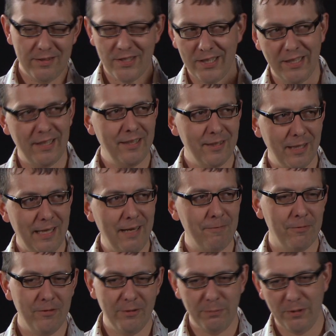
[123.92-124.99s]
sang it into the
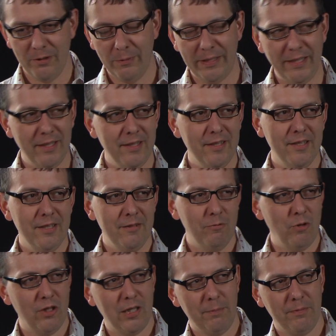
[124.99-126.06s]
iPhone, put it away.
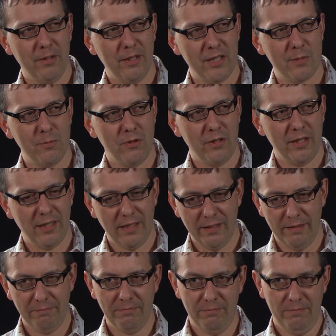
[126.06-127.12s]
Woke up the next morning and
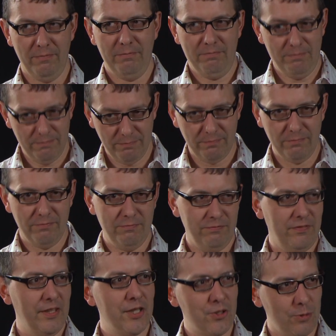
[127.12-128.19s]
I
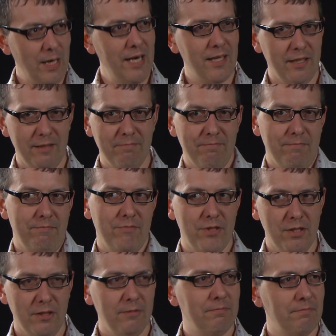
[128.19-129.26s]
finished writing it.
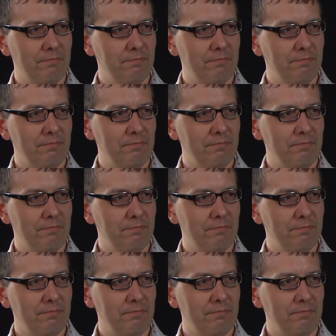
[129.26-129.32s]
So.